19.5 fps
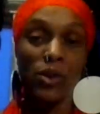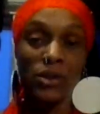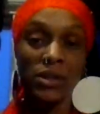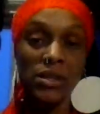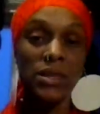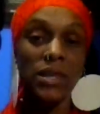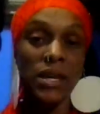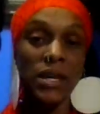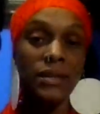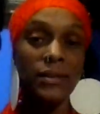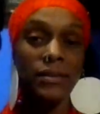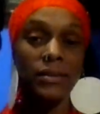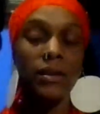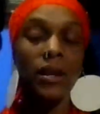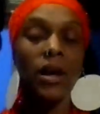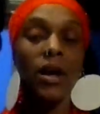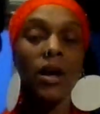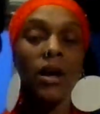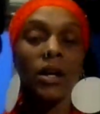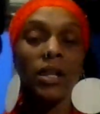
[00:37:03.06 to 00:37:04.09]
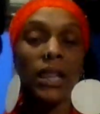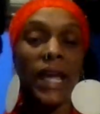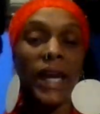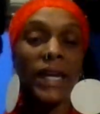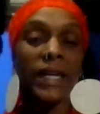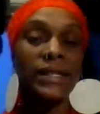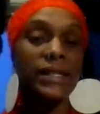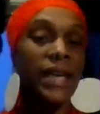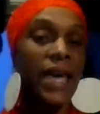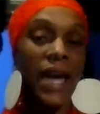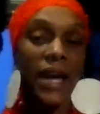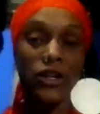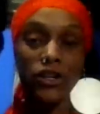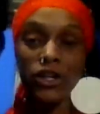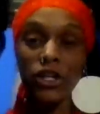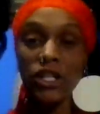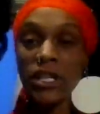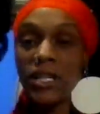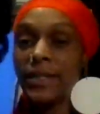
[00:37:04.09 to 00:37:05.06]
to things, like to
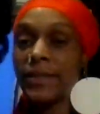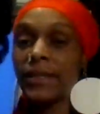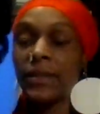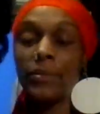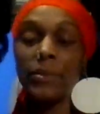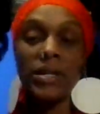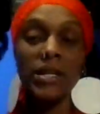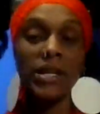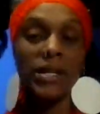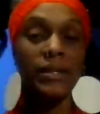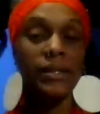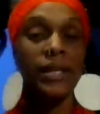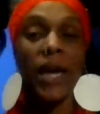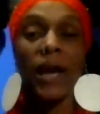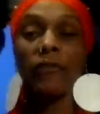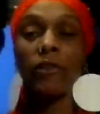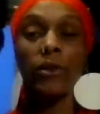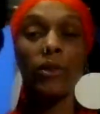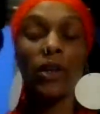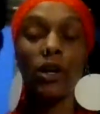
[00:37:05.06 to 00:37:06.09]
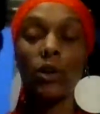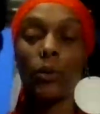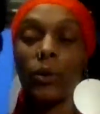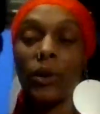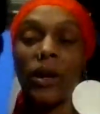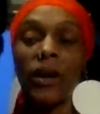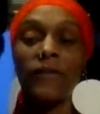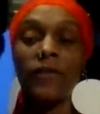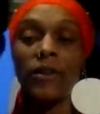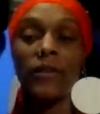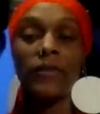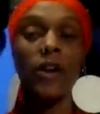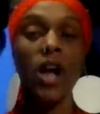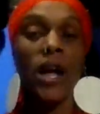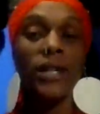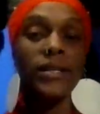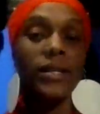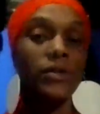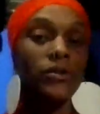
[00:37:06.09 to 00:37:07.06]
energy, to beings, to everything or whatever. If
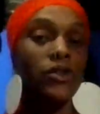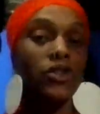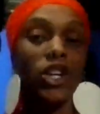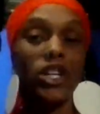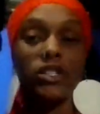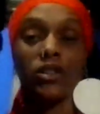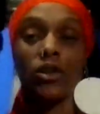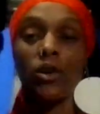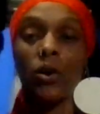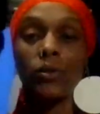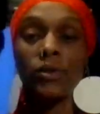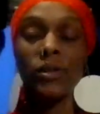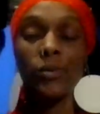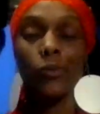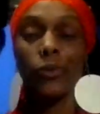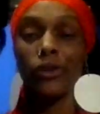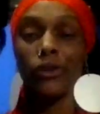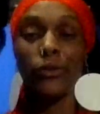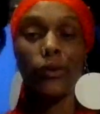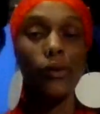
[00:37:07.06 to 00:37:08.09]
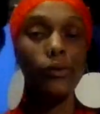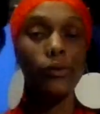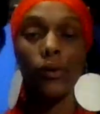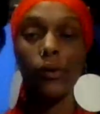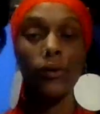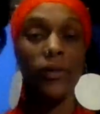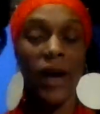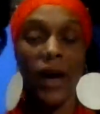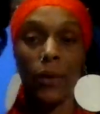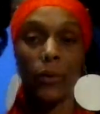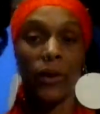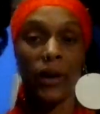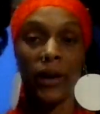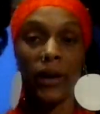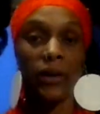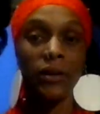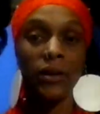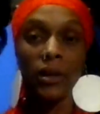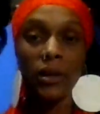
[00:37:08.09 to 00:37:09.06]
God tells you not to go somewhere, don't go that
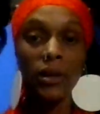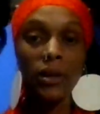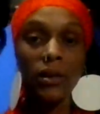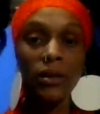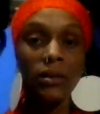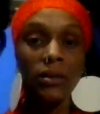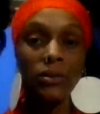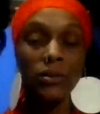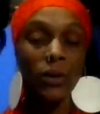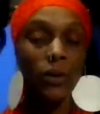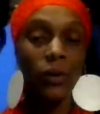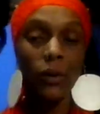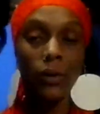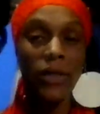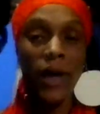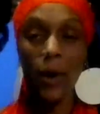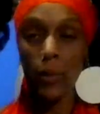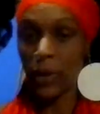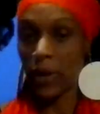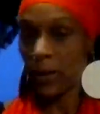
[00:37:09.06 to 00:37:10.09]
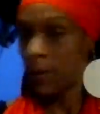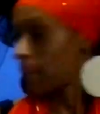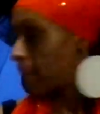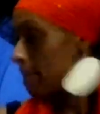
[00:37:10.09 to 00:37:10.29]
way. Don't go that way.